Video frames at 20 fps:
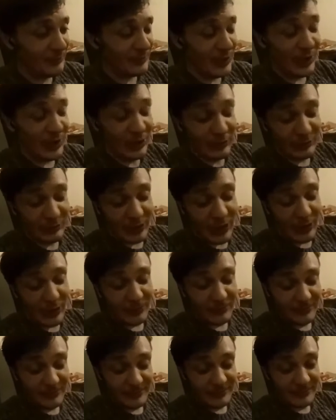a little
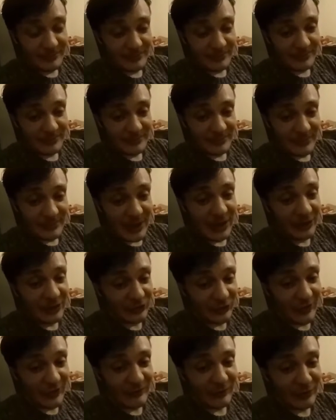girl, age
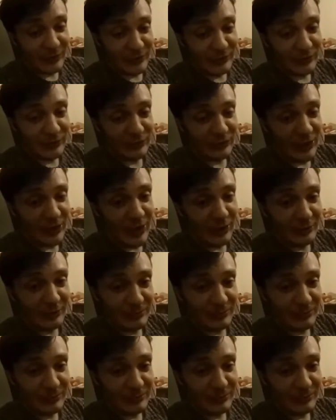7. So,